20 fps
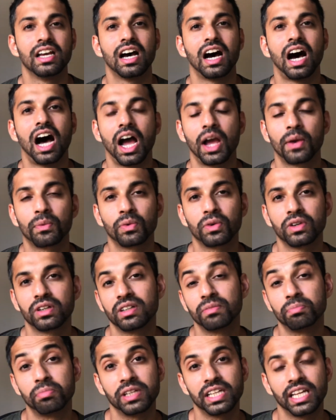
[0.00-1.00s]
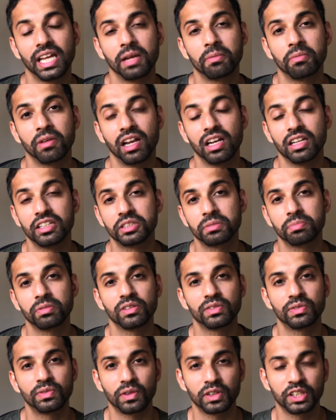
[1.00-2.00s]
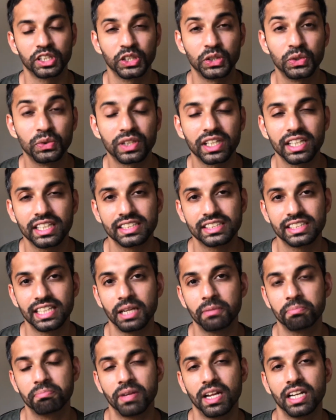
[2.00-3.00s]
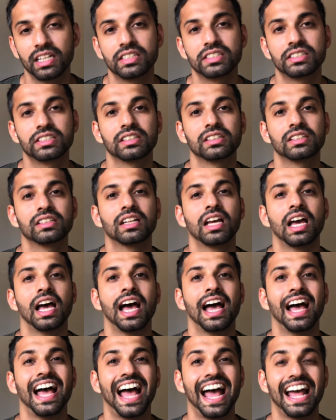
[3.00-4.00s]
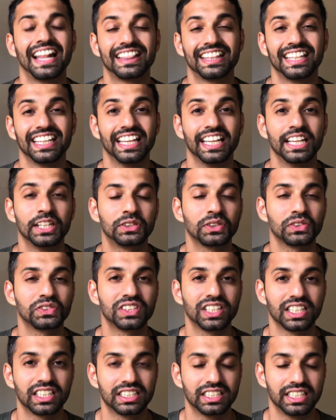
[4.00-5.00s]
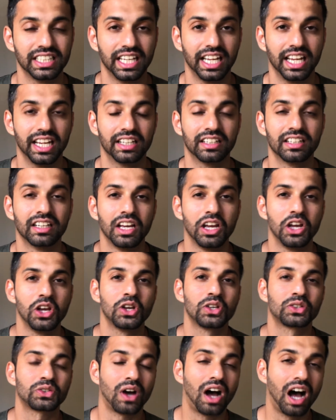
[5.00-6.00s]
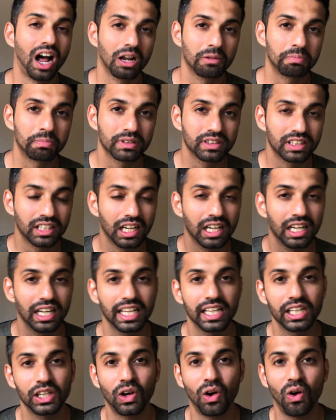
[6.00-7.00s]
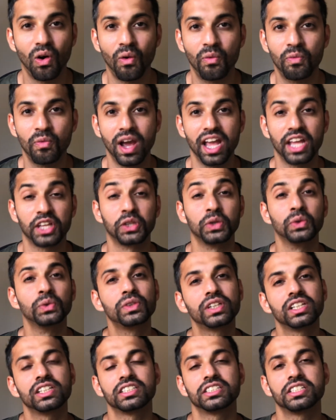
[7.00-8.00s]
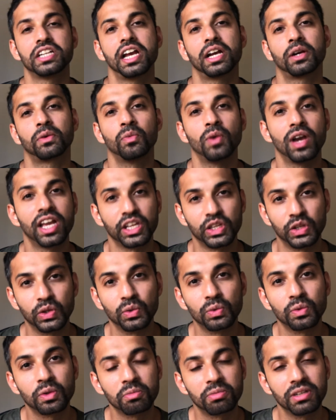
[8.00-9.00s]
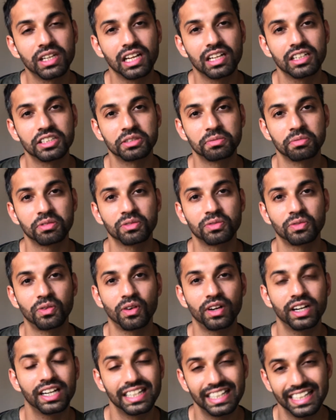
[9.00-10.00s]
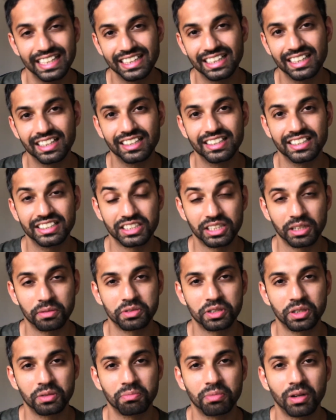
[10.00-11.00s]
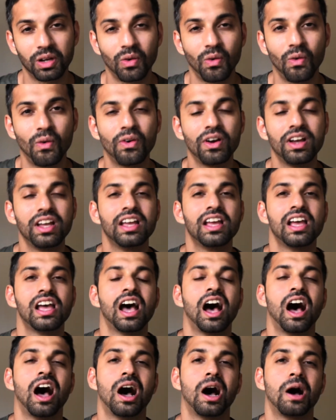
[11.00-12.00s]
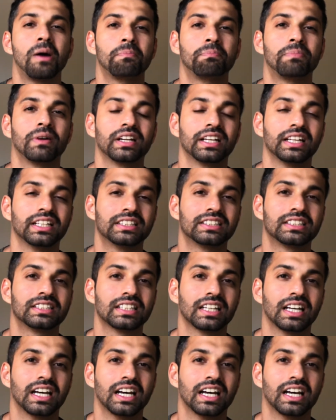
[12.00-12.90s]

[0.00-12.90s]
I would be eligible for the UK state pension at the age of 68. So I'll put the link of where you can check where you would be eligible for it in the description below. But it's